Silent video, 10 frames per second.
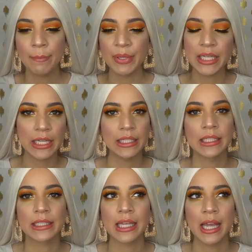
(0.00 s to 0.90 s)

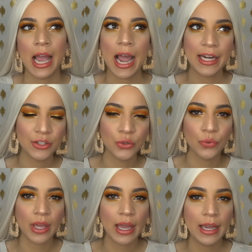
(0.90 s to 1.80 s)
because I didn't do
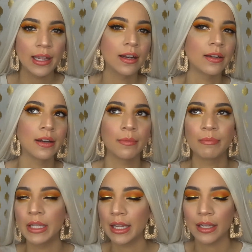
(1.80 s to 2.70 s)
that, and
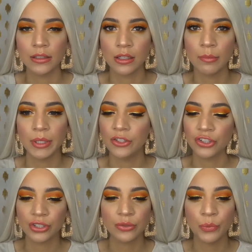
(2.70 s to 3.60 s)
me, like a dummy,
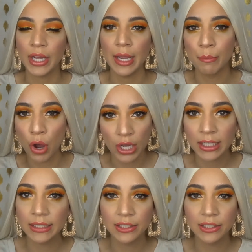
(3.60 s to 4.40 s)
just went and bought,